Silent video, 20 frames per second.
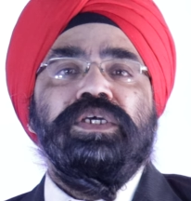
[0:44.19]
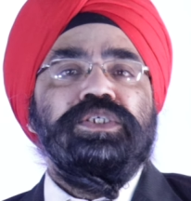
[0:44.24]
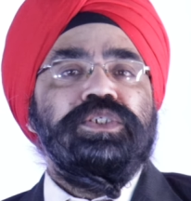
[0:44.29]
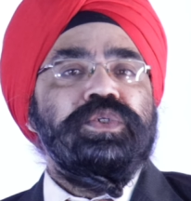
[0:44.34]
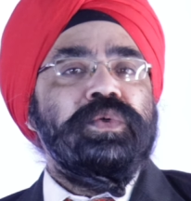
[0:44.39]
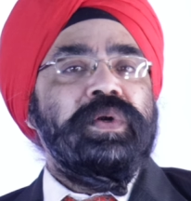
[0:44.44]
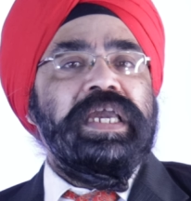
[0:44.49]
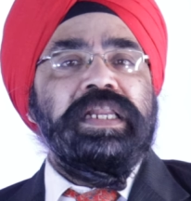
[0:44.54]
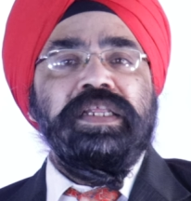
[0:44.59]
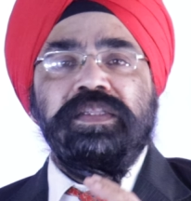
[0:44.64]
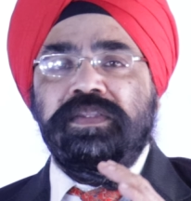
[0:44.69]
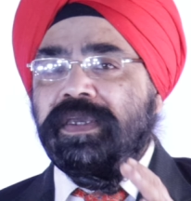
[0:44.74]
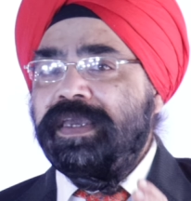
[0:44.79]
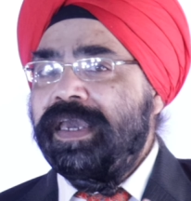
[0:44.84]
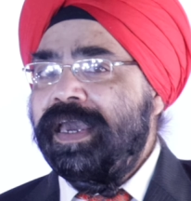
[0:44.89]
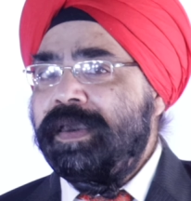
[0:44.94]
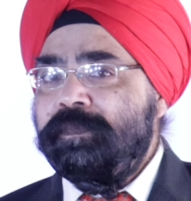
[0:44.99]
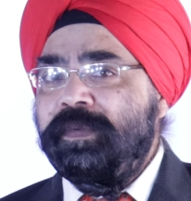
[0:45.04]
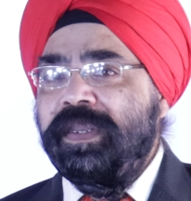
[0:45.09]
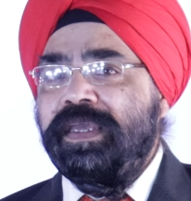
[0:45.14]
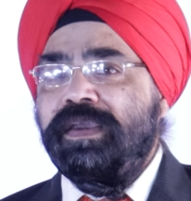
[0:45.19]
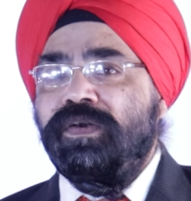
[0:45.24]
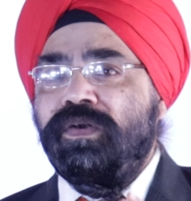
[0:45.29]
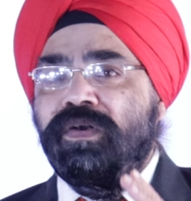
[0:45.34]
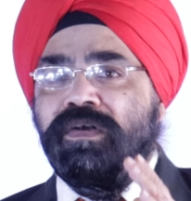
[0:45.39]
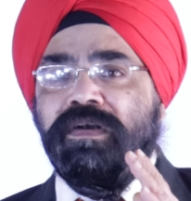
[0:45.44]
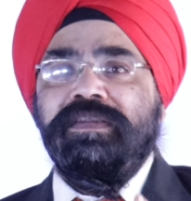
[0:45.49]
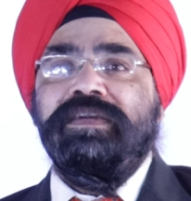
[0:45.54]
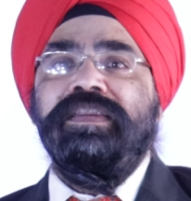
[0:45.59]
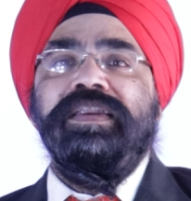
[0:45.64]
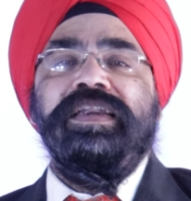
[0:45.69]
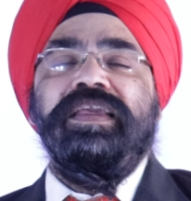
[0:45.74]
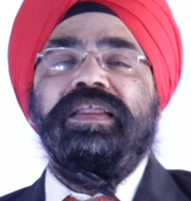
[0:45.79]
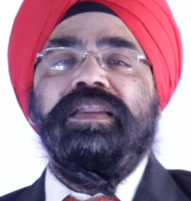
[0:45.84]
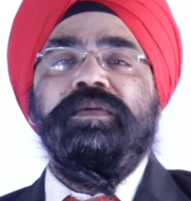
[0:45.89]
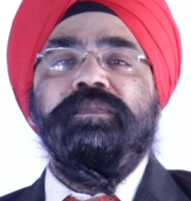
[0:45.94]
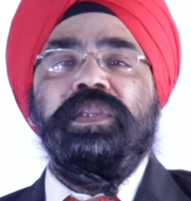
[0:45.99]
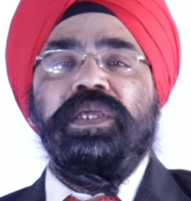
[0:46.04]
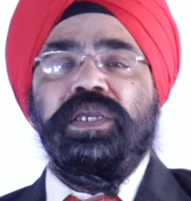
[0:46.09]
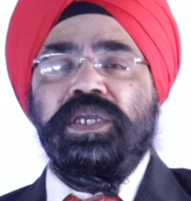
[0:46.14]
So anything happening on
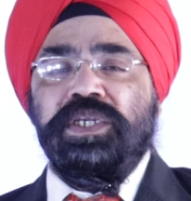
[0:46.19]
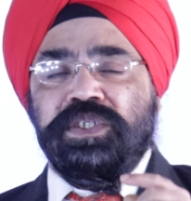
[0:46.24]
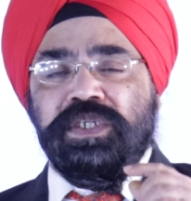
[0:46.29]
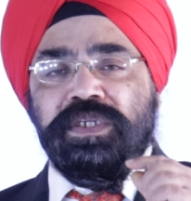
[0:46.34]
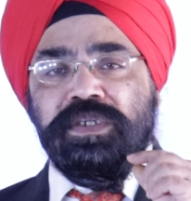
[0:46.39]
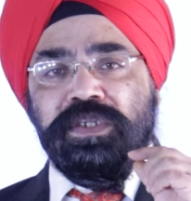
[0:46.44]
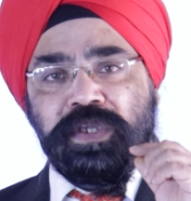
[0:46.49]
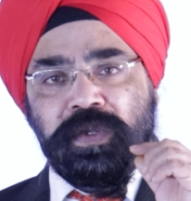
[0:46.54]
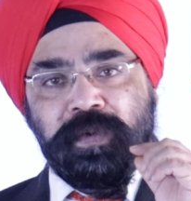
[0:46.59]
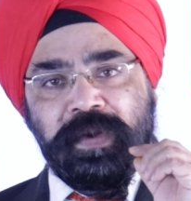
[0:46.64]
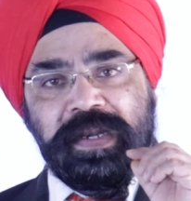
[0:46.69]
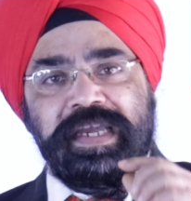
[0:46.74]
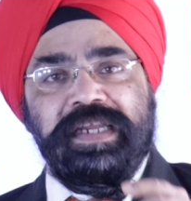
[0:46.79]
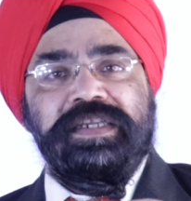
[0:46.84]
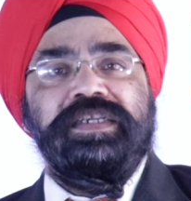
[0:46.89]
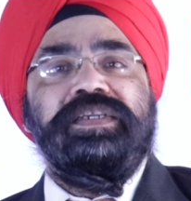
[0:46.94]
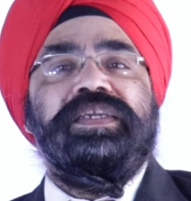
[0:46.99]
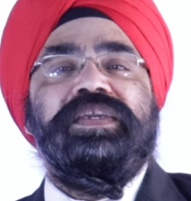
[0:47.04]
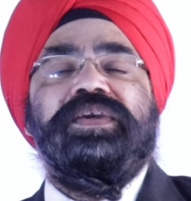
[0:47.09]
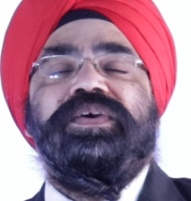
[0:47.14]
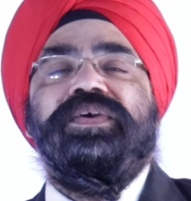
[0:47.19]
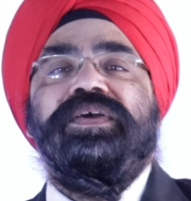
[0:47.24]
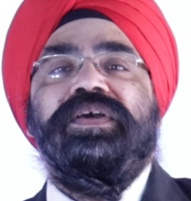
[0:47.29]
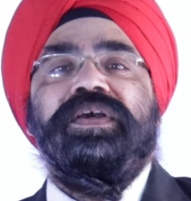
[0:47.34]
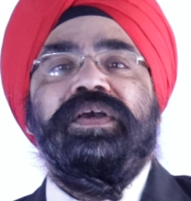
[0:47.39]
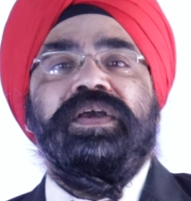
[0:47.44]
Canadian immigration, you will get it here.